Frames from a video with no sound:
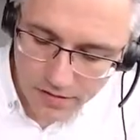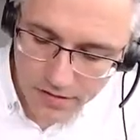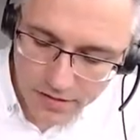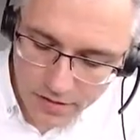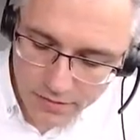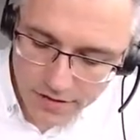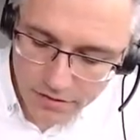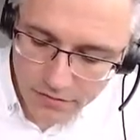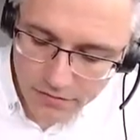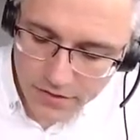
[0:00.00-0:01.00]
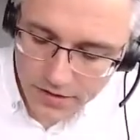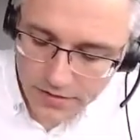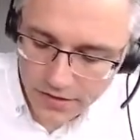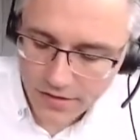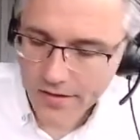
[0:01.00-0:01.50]
Can you be confident
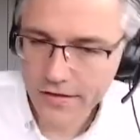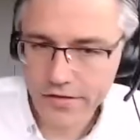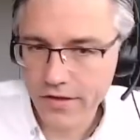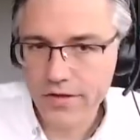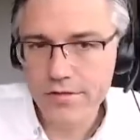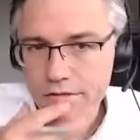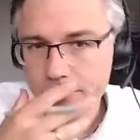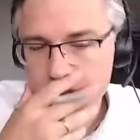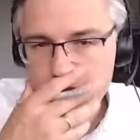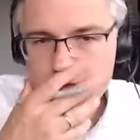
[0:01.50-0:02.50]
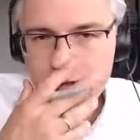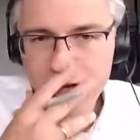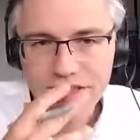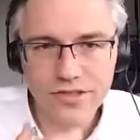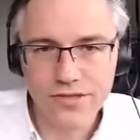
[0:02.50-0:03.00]
that in a given country your
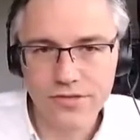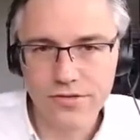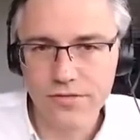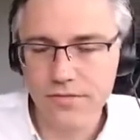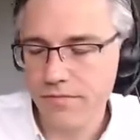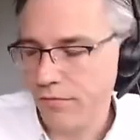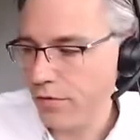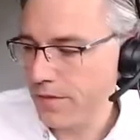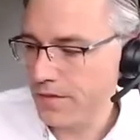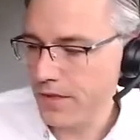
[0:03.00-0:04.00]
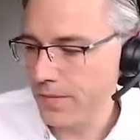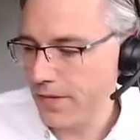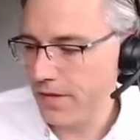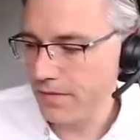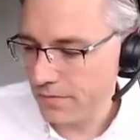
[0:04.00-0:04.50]
right to property,
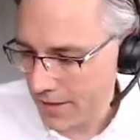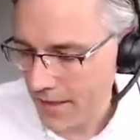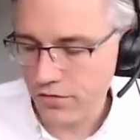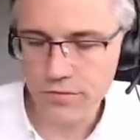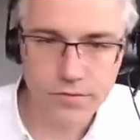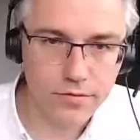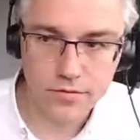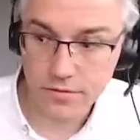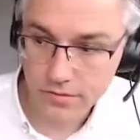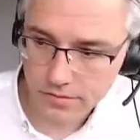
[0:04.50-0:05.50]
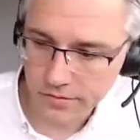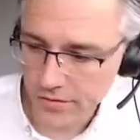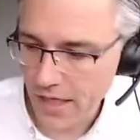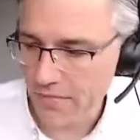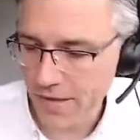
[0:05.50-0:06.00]
be it tangible or for
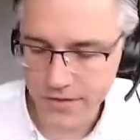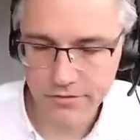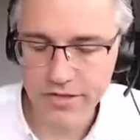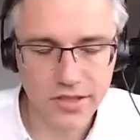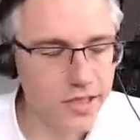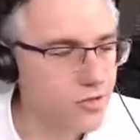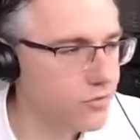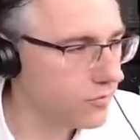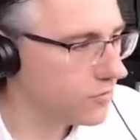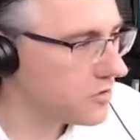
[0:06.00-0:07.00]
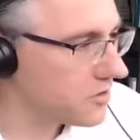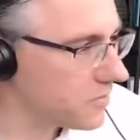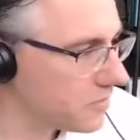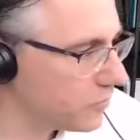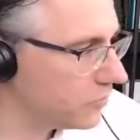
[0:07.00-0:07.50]
that matter intellectual, which is a
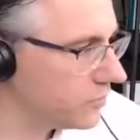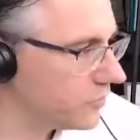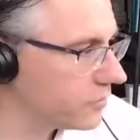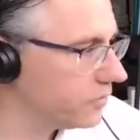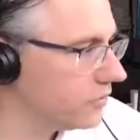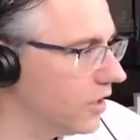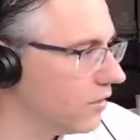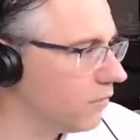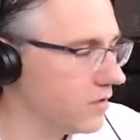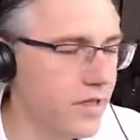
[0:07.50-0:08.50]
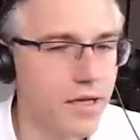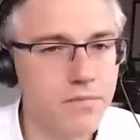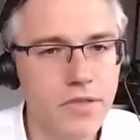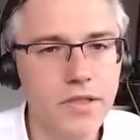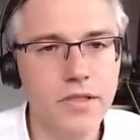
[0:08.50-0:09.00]
bit more difficult, will that
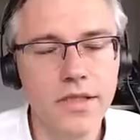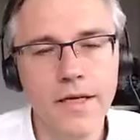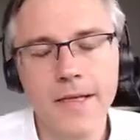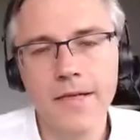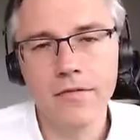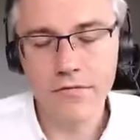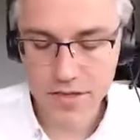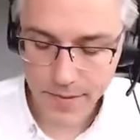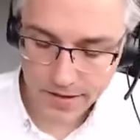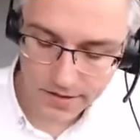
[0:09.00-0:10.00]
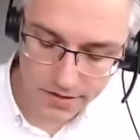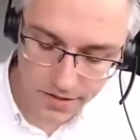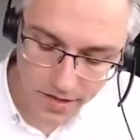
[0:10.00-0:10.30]
be respected?